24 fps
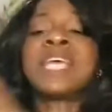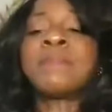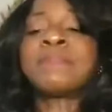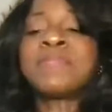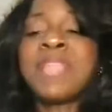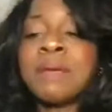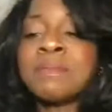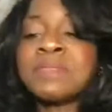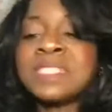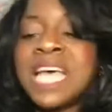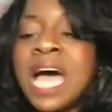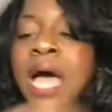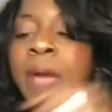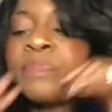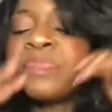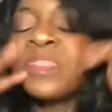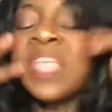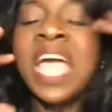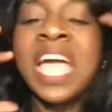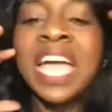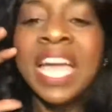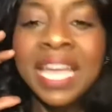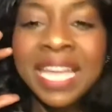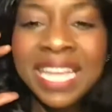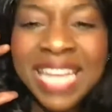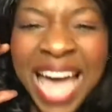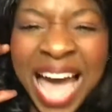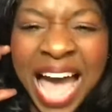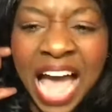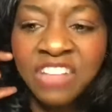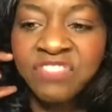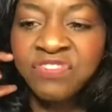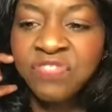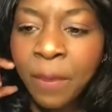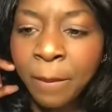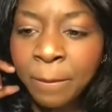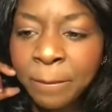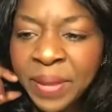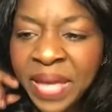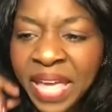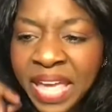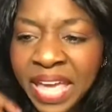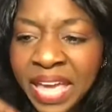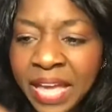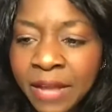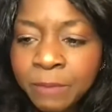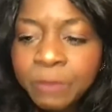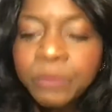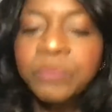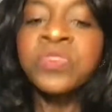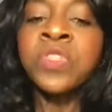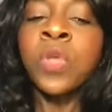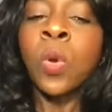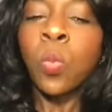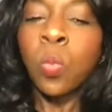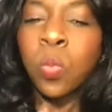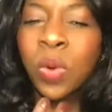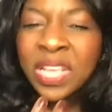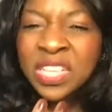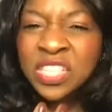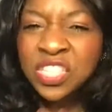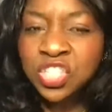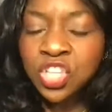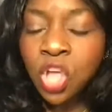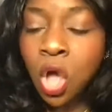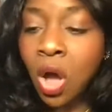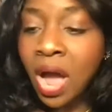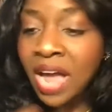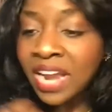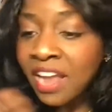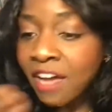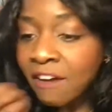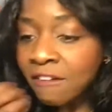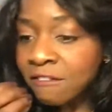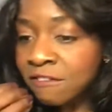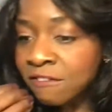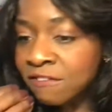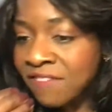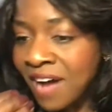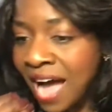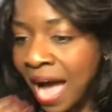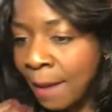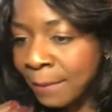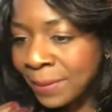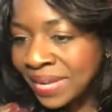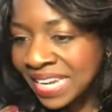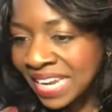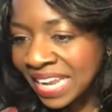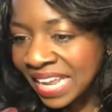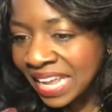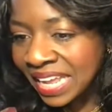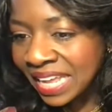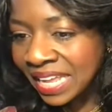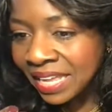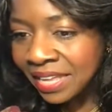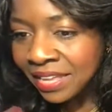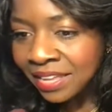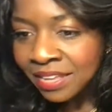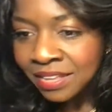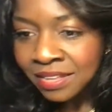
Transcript: up, thumbs up. God forbid we start vomiting.